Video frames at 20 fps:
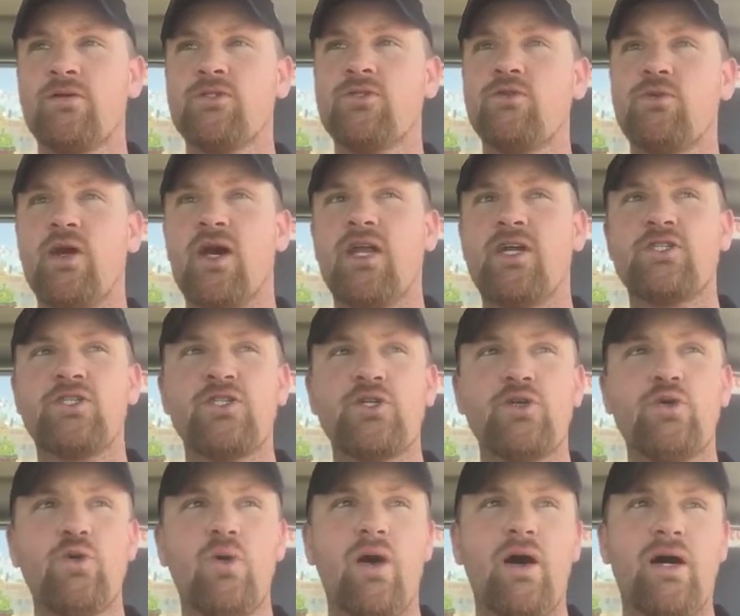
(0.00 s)
You got to
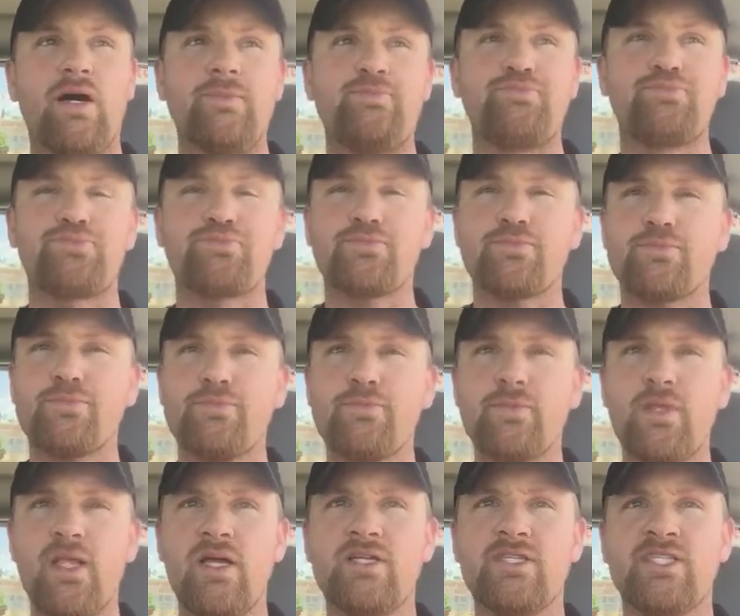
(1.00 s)
do. Uh,
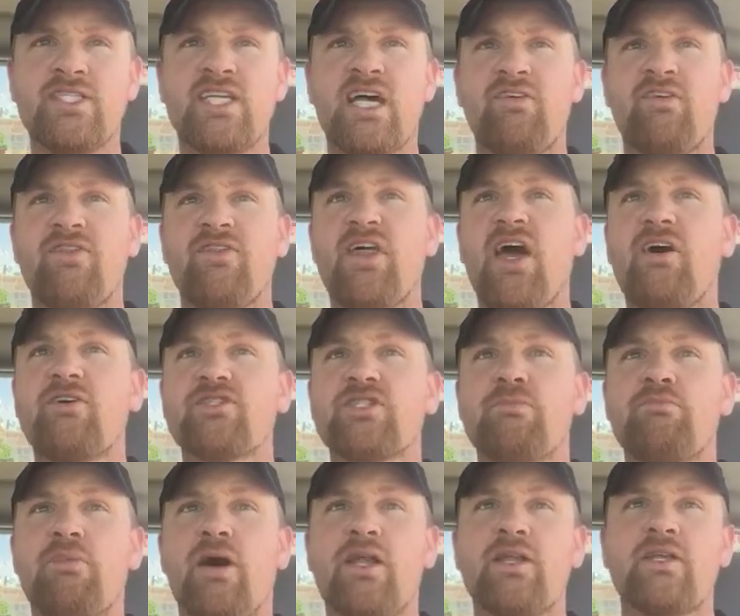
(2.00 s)

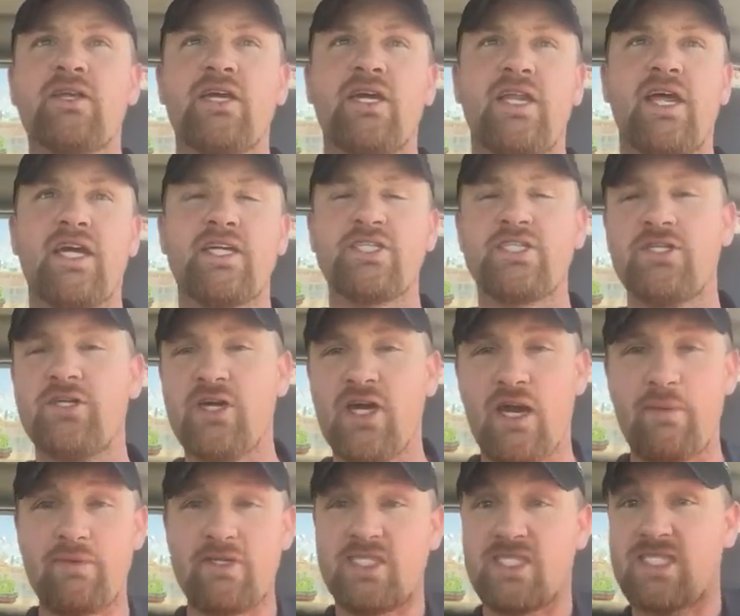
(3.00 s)
7,000 button connection. You
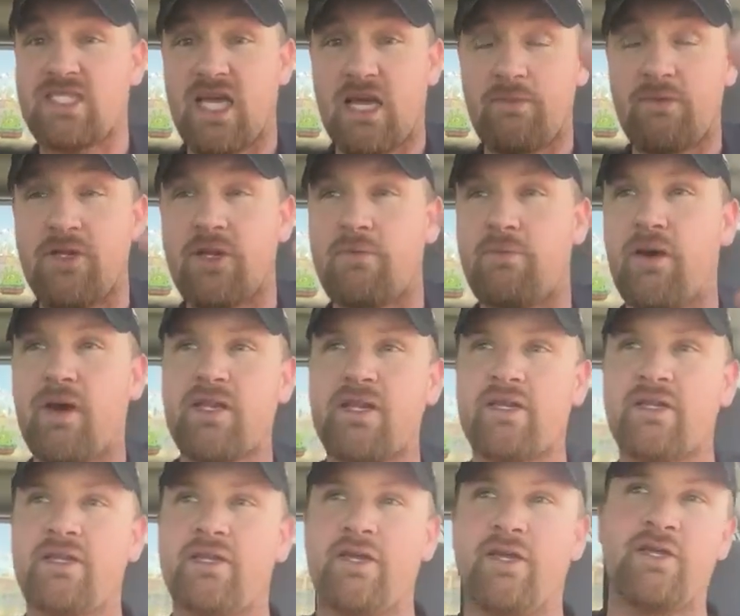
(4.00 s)
got to be slamming your
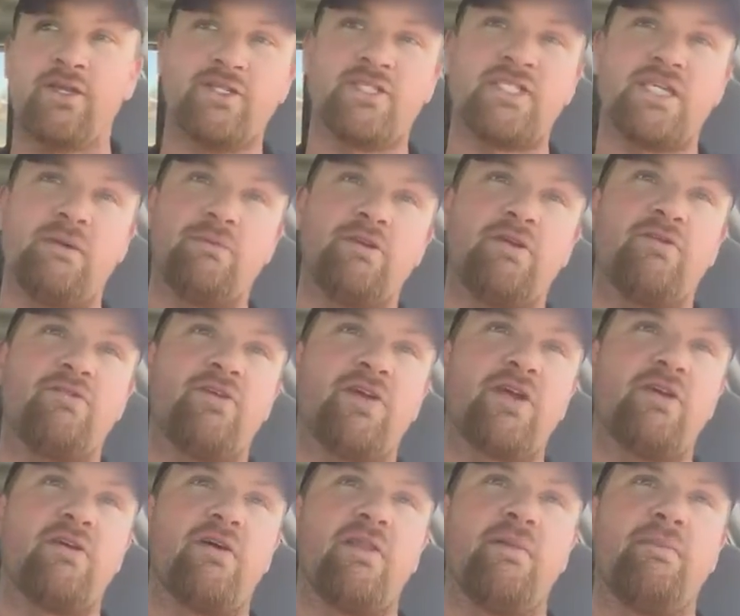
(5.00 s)
button, uh, you slamming your
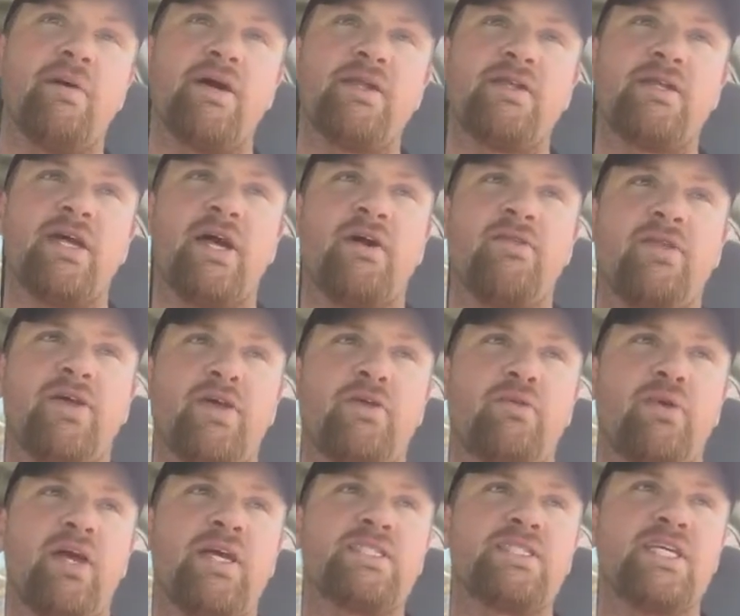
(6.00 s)
finger on the button down like
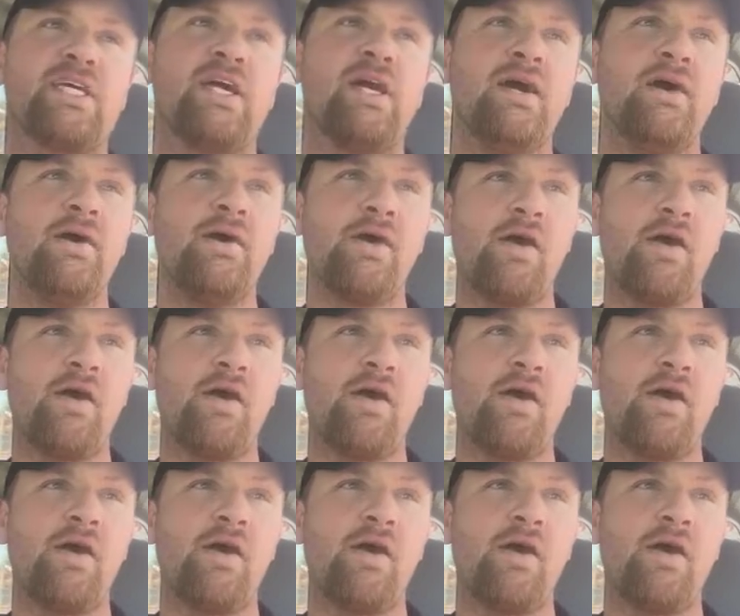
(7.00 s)
crazy.